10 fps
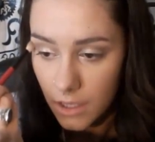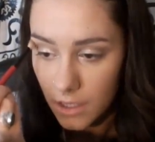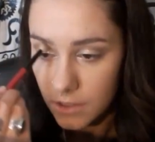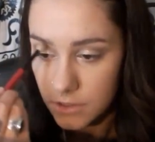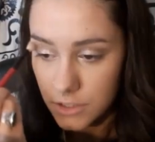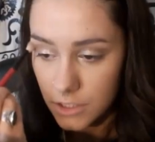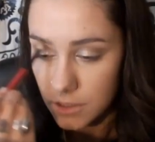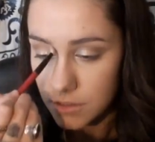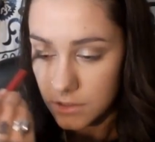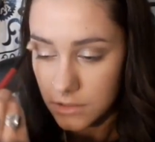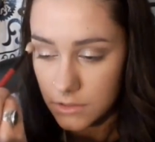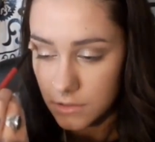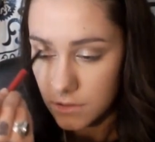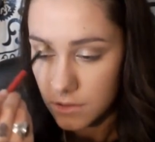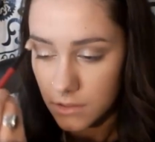and just
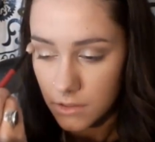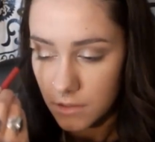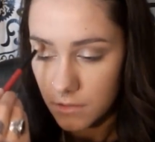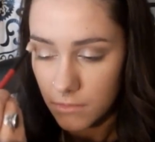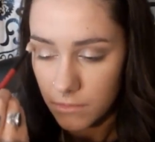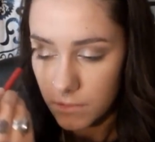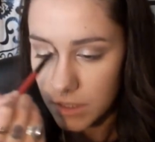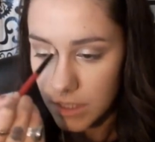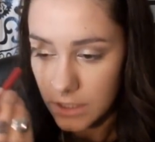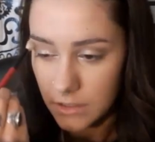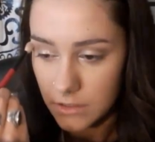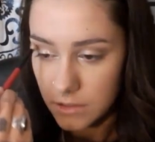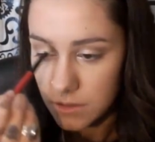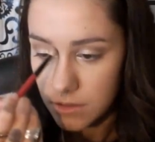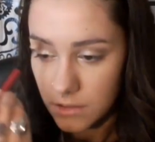blend.